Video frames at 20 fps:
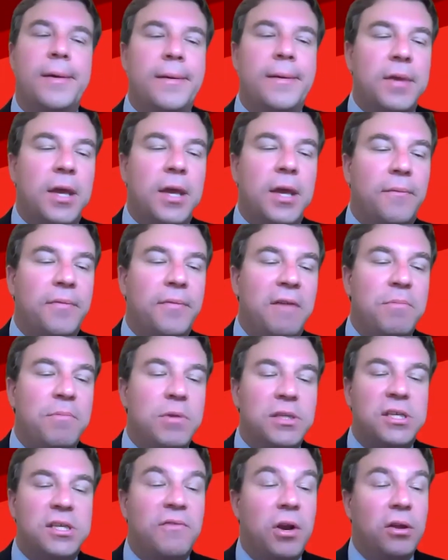They've been
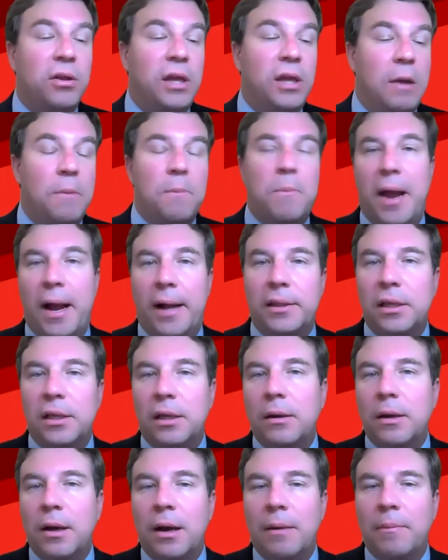severely impacted,
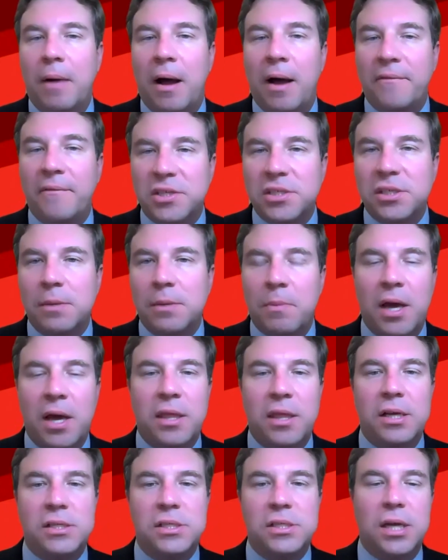obviously, by
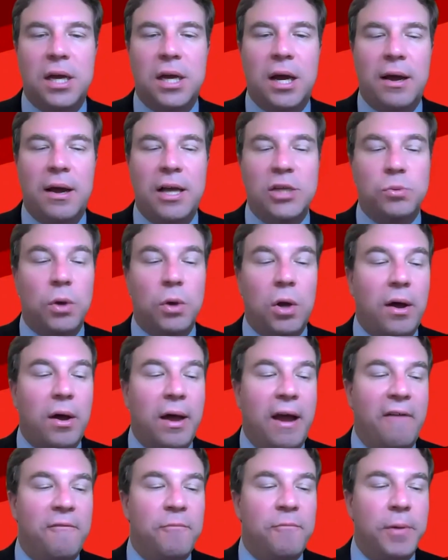this, as we all
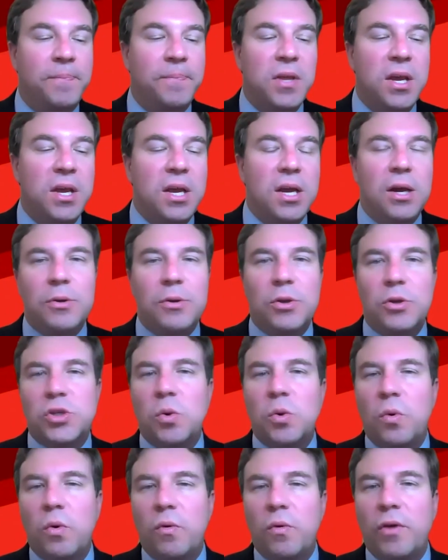have. But
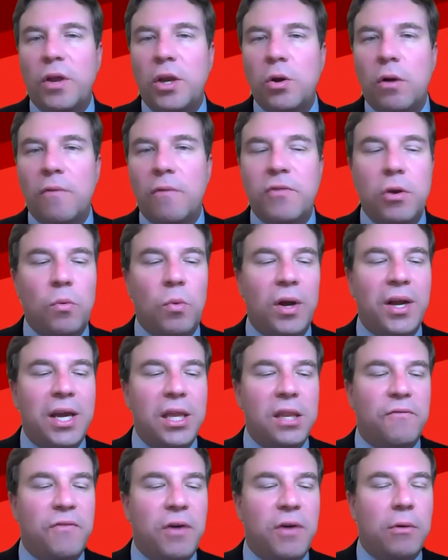so in your view, what can
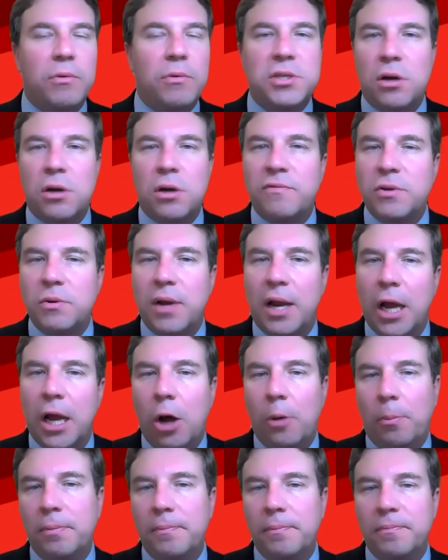the Federal Reserve do to
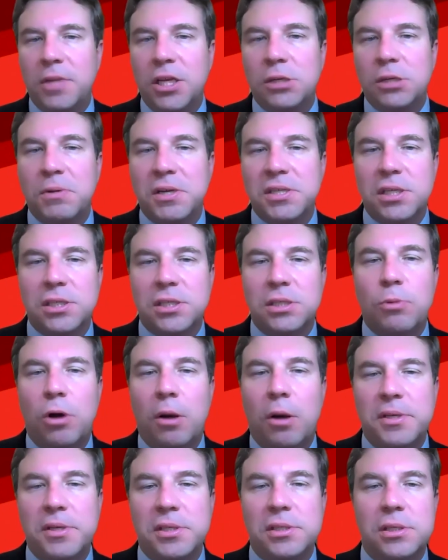help these
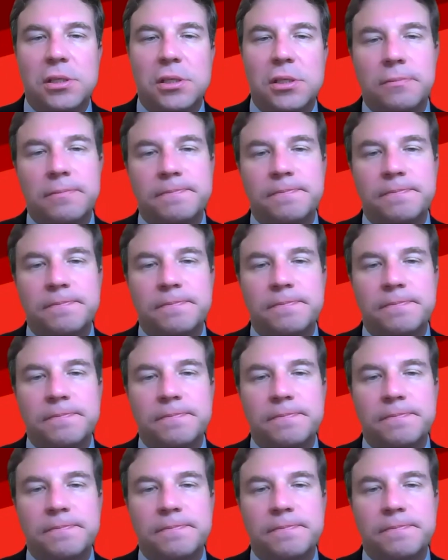small businesses?